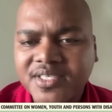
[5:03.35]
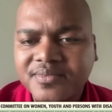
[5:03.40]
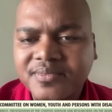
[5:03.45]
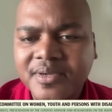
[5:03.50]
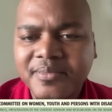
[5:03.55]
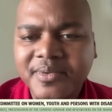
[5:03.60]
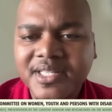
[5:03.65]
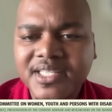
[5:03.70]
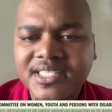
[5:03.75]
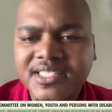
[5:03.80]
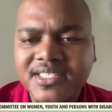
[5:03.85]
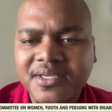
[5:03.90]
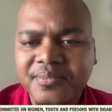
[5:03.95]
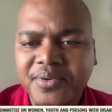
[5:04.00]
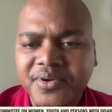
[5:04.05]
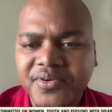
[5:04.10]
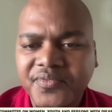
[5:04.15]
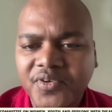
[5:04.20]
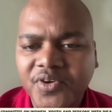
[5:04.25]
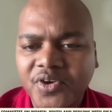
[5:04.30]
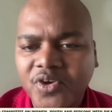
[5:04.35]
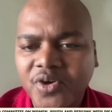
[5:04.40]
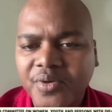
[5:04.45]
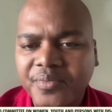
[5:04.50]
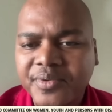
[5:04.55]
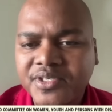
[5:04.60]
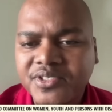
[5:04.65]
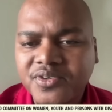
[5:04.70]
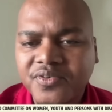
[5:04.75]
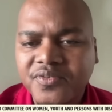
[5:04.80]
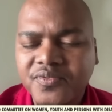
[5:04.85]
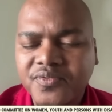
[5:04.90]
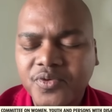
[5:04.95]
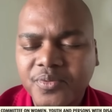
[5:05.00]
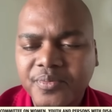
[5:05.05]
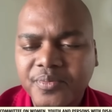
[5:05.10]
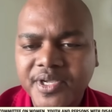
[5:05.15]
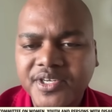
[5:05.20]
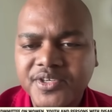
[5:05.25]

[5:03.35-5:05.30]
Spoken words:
remember this is a portfolio committee of women,